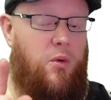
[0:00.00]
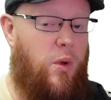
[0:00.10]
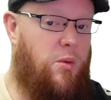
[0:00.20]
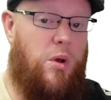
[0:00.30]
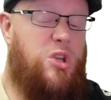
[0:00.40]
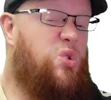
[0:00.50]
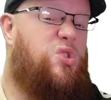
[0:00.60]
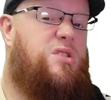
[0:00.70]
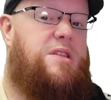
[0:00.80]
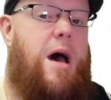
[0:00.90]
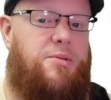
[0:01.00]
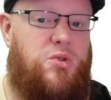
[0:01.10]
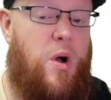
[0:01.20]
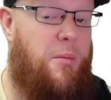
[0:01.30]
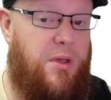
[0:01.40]
When would you stop
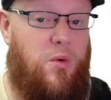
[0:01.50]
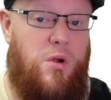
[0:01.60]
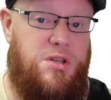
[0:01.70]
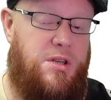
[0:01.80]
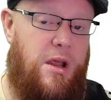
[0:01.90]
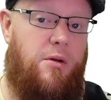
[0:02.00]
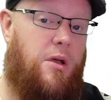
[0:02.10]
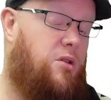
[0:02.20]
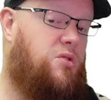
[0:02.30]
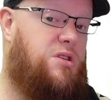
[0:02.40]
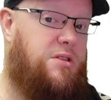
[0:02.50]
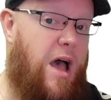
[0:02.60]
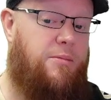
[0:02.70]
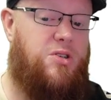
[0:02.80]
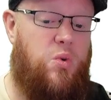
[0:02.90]
swapping worst scenario? You'd
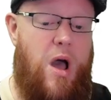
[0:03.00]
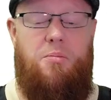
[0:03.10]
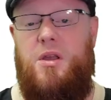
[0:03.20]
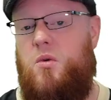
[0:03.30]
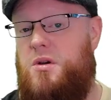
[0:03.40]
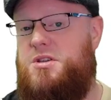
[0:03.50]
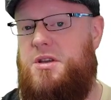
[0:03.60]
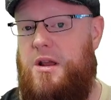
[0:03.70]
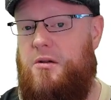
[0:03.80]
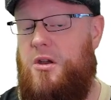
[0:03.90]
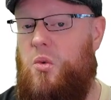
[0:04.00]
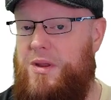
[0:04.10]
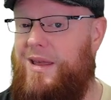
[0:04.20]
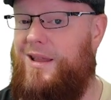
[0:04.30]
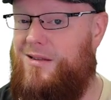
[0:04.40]
stop swapping worst scenario when
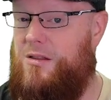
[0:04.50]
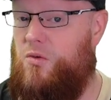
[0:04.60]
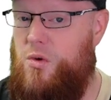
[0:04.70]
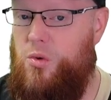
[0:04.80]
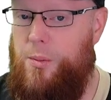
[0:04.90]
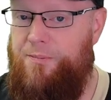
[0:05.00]
you get to the root.